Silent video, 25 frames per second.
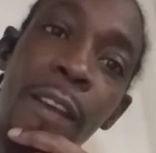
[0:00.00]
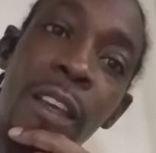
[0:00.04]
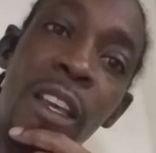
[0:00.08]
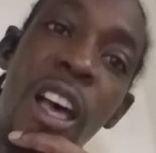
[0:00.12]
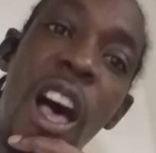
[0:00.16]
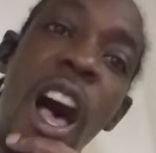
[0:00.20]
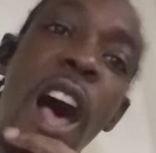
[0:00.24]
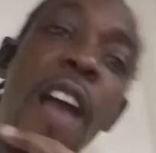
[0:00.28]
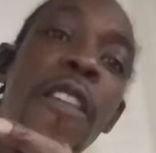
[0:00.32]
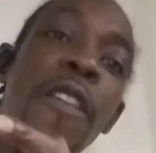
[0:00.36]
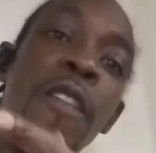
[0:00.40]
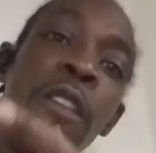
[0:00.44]

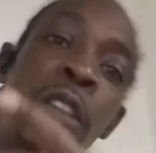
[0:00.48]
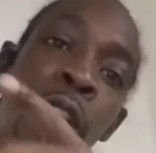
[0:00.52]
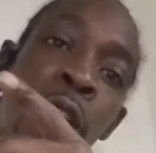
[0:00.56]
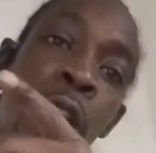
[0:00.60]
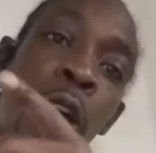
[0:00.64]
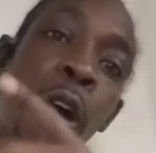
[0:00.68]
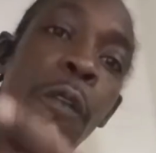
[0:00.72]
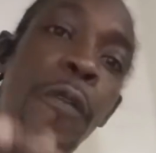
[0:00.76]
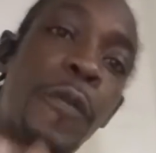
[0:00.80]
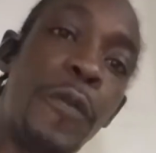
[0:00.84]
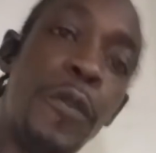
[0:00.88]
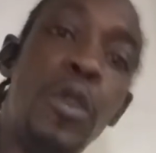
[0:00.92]

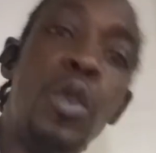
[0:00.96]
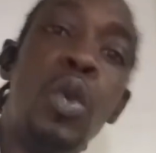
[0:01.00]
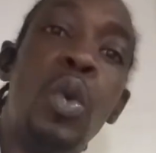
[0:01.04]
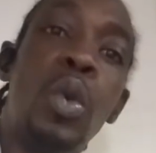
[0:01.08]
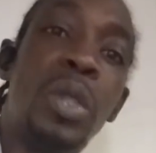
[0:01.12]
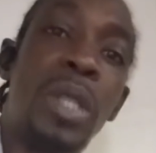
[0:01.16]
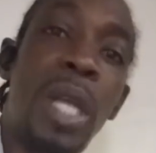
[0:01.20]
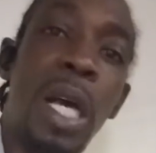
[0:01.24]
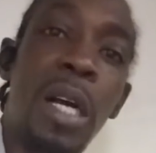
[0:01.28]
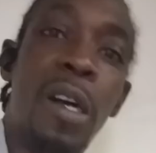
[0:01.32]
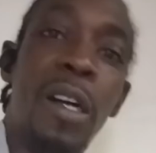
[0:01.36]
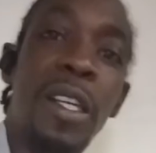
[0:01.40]
enough
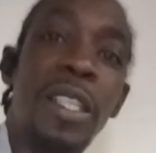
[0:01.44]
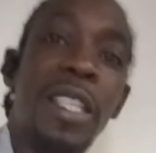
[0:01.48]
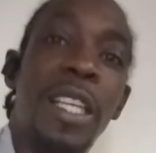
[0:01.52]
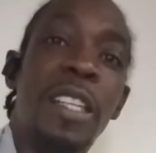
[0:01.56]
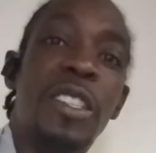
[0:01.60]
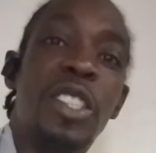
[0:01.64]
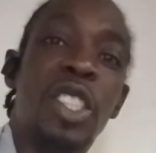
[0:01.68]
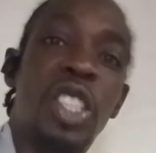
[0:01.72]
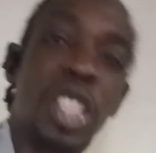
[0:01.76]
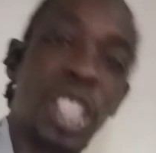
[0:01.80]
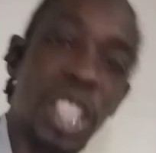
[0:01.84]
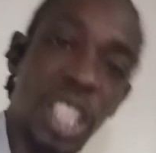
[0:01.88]
youth are going to
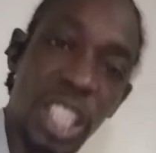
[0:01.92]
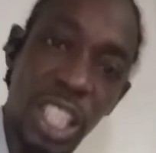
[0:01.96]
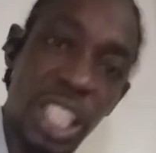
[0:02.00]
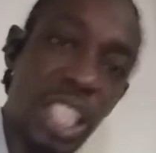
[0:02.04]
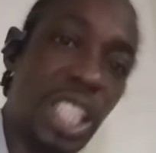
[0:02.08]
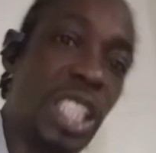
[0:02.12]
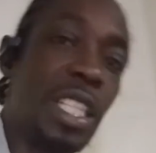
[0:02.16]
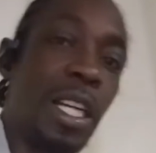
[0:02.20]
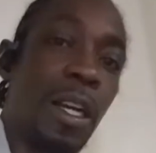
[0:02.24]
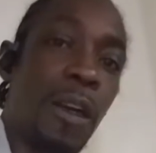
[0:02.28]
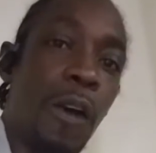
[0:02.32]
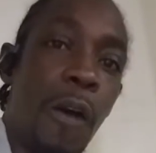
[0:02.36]
get
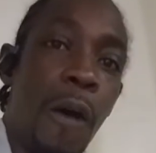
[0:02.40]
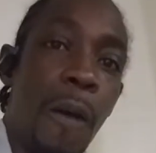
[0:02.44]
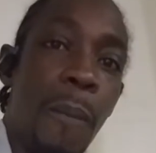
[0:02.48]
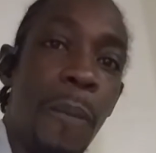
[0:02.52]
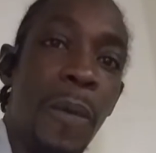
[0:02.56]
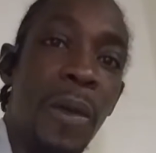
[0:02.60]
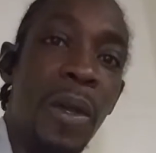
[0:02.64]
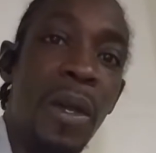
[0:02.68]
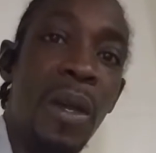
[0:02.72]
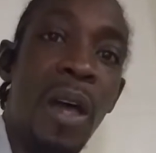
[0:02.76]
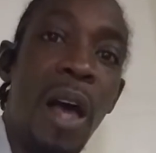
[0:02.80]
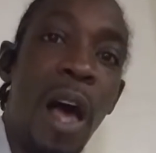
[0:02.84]
shake up.